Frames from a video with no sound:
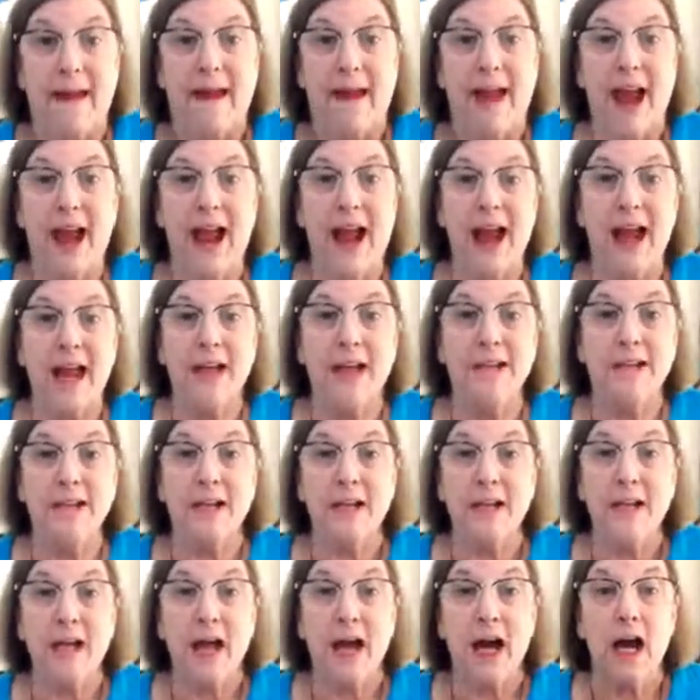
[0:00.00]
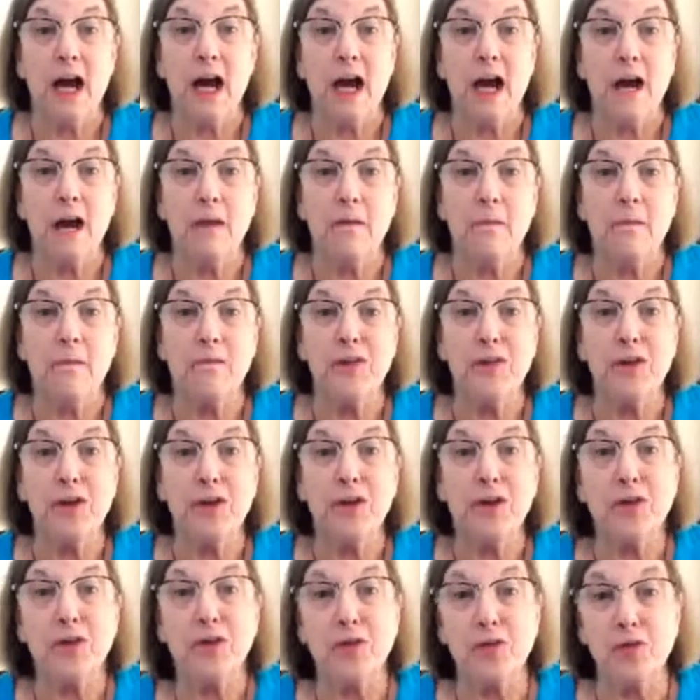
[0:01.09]
And
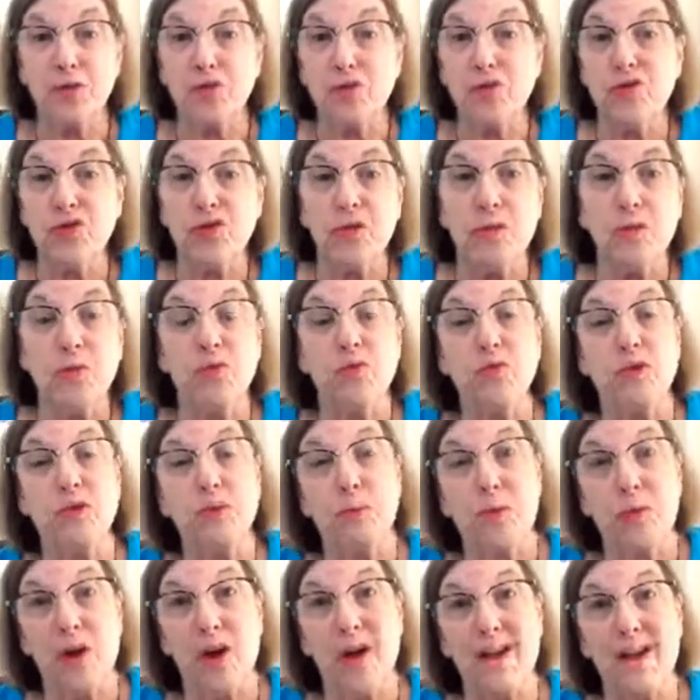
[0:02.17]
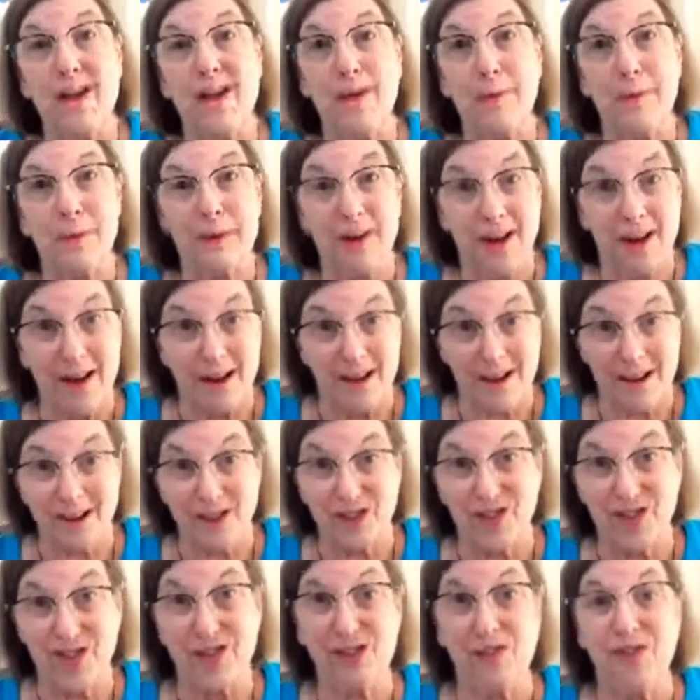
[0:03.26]
the groom was brought up
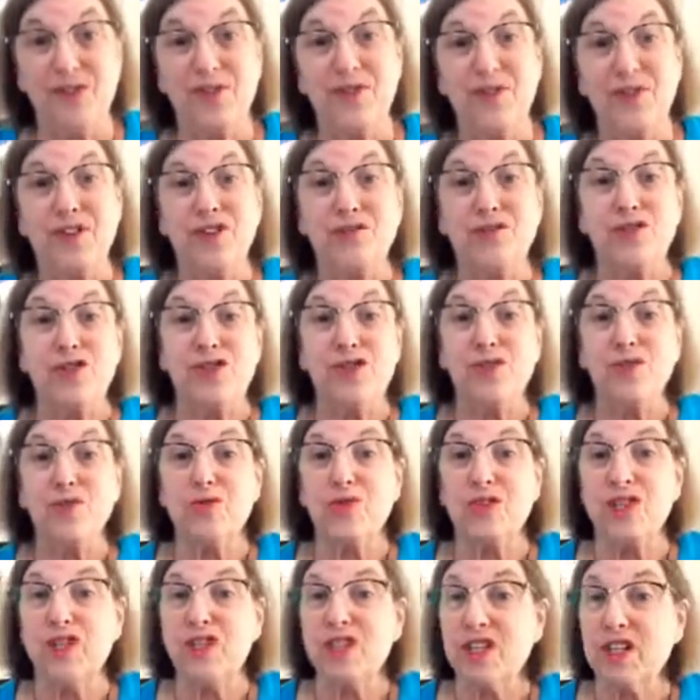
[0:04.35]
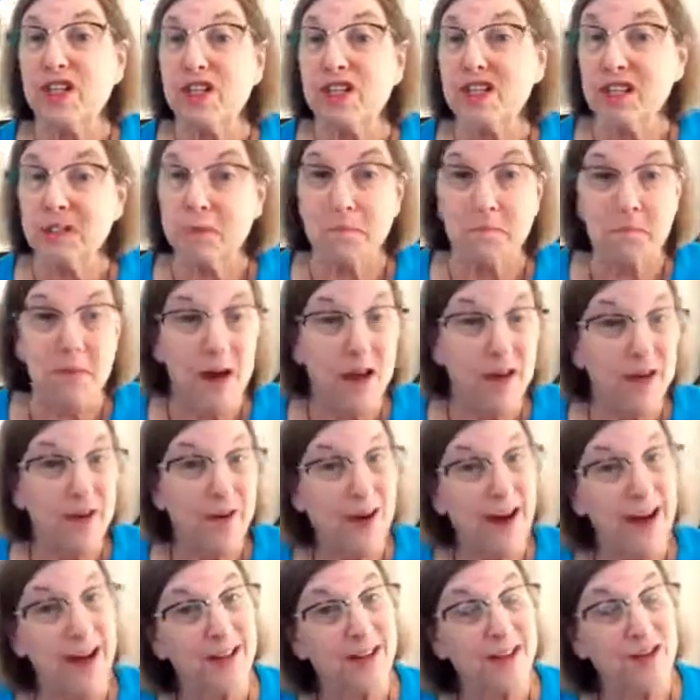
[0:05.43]
conservative Jewish, and his mother
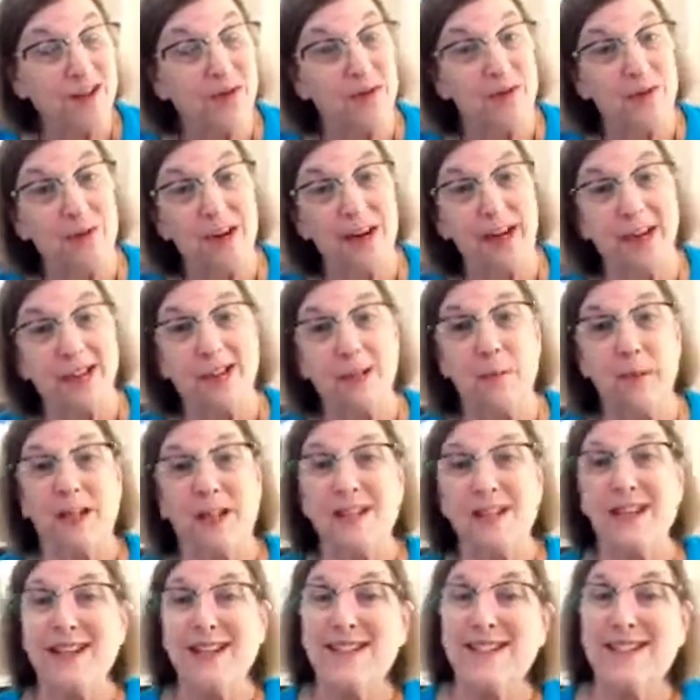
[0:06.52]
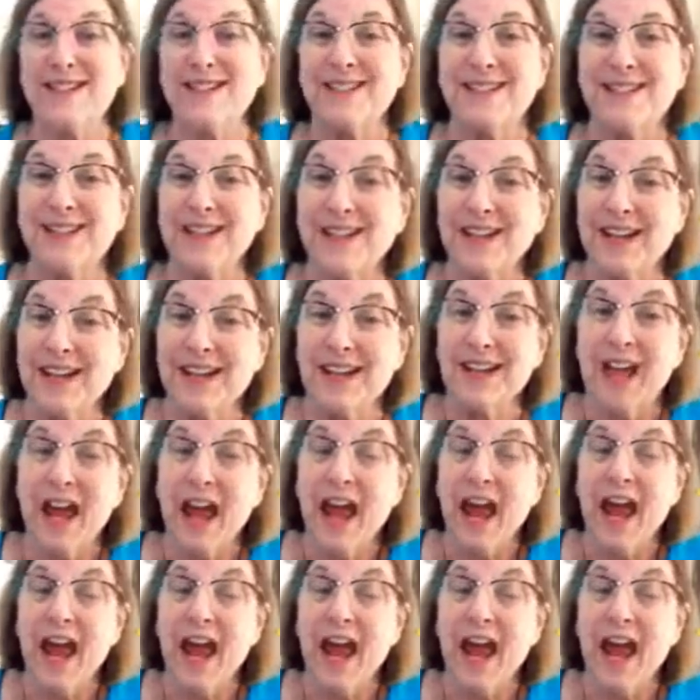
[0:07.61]
had certain expectations, and he